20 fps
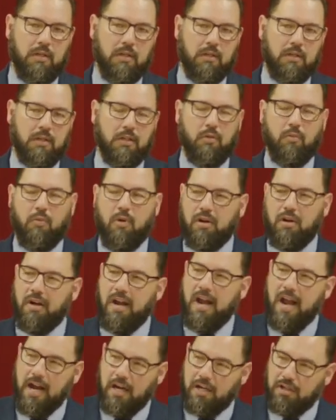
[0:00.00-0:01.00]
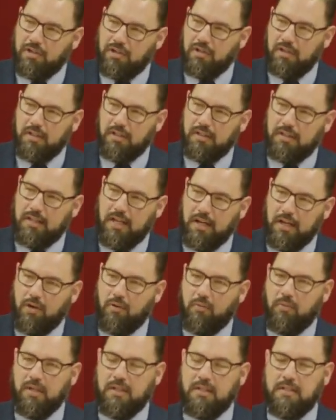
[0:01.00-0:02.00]
Did the water actually take
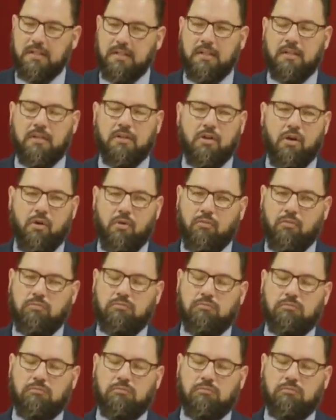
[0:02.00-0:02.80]
away sin? No.